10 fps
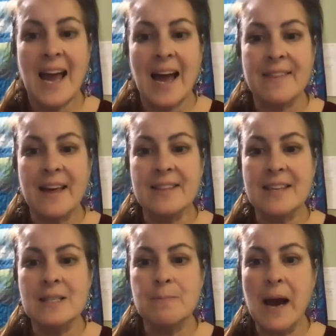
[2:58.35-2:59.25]
and that
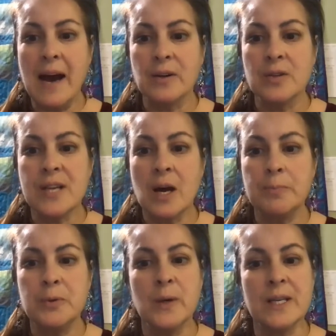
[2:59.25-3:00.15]
these patterns help
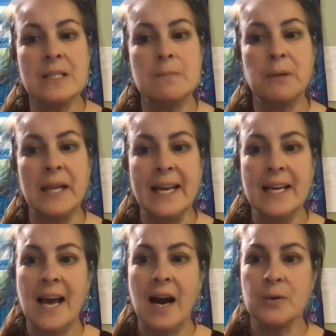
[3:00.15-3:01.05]
to explain
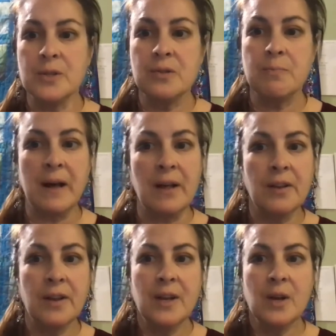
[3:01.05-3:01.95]
how to spell,